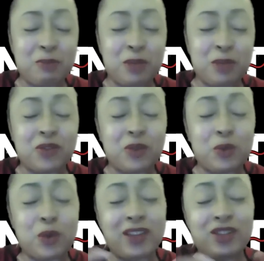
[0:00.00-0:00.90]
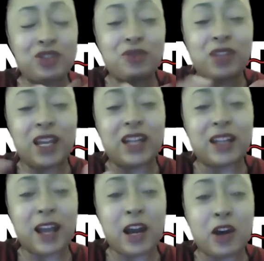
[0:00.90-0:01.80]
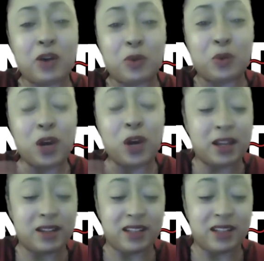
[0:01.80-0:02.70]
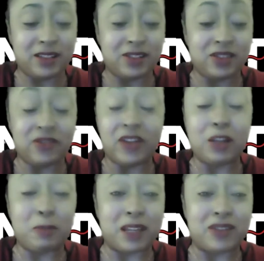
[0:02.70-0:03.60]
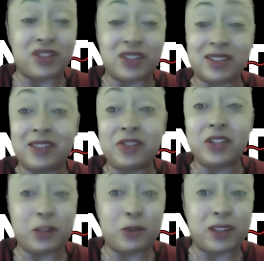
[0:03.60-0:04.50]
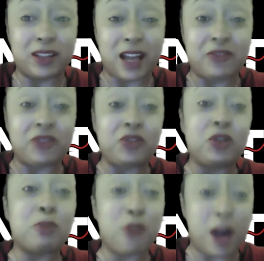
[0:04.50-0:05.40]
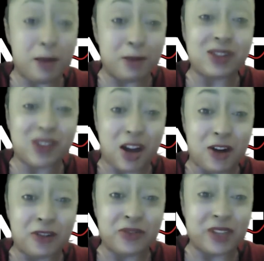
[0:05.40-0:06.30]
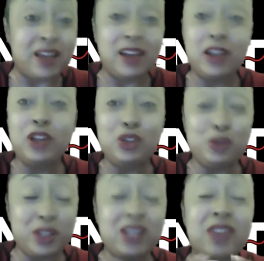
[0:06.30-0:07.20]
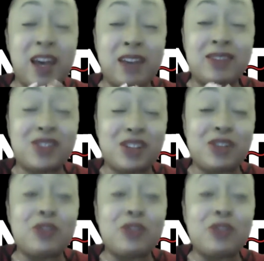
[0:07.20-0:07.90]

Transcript: but the way that you've laid it out, one, it's development just in dealing with life. If you can problem solve, you need that skill